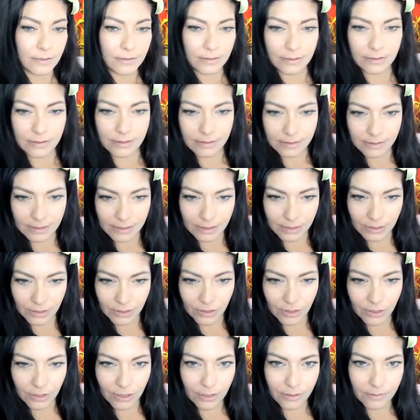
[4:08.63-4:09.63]
Let's see
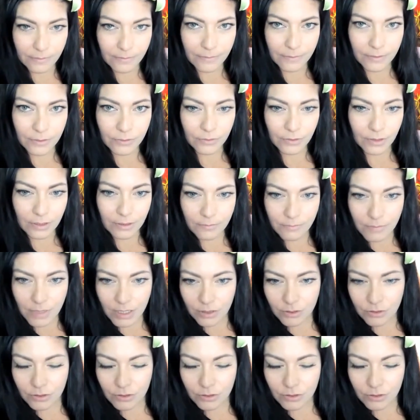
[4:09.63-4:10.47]
here. Trying to make